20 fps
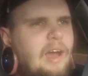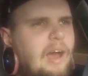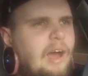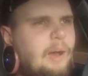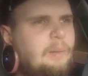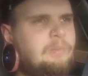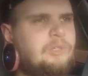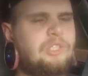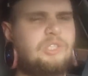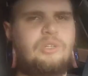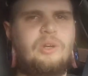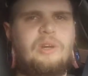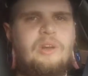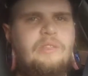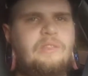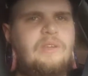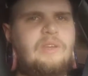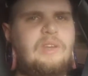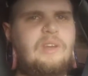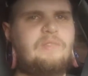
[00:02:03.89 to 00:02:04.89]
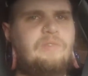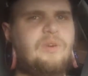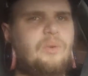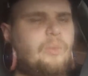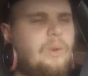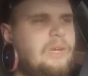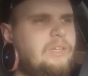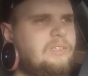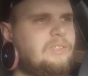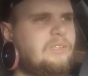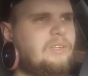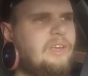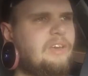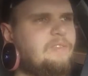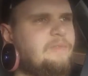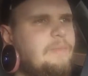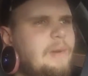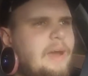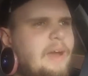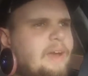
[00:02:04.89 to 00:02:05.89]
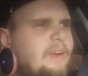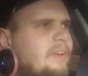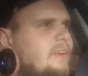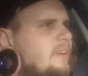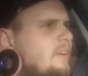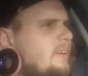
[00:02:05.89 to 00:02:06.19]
I'm just trying to think of different ways to give back.